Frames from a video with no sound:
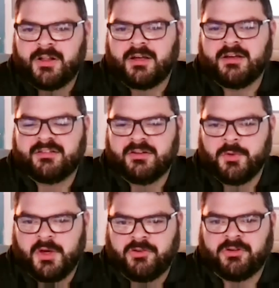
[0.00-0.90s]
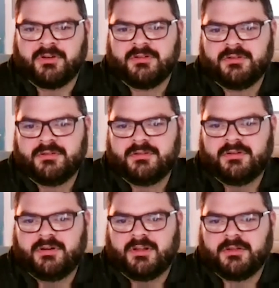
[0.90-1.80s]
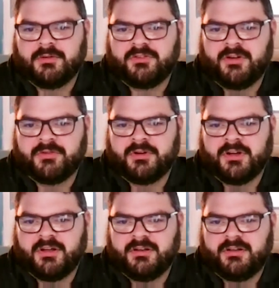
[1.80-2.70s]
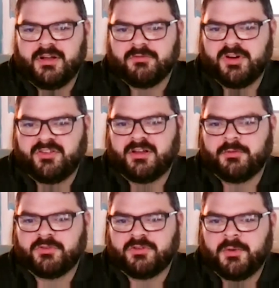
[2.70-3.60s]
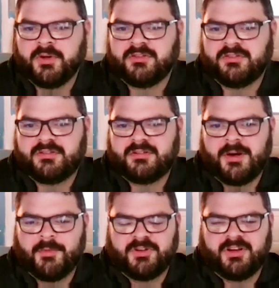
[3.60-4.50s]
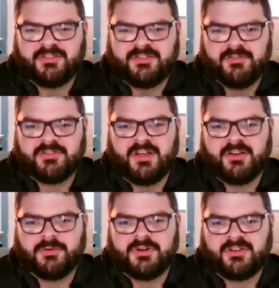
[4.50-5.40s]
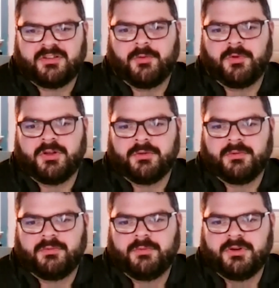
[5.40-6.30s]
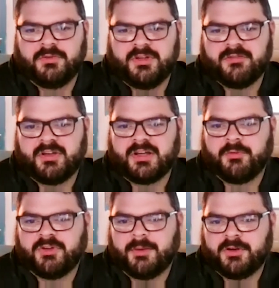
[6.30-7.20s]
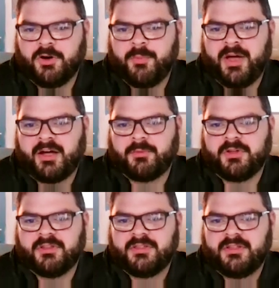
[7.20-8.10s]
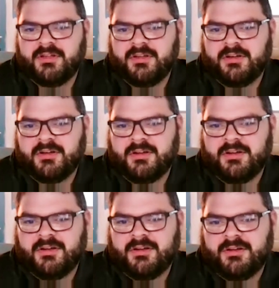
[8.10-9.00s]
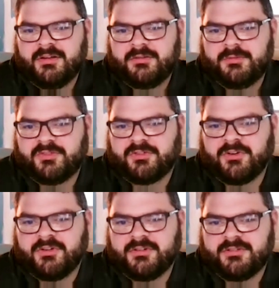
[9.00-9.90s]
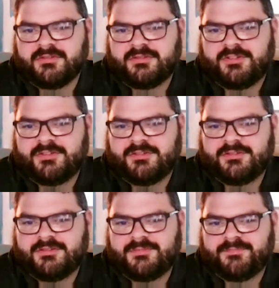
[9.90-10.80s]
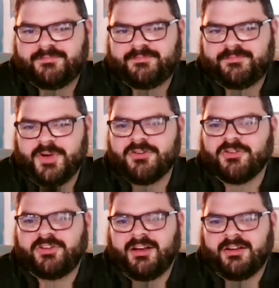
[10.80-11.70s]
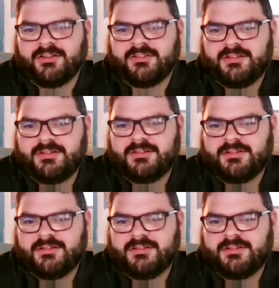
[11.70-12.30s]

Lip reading: felt like a continuation. Like there was never a reset. It was always almost like a save state to an extent when you leave. Like I was able to go back with certain understandings.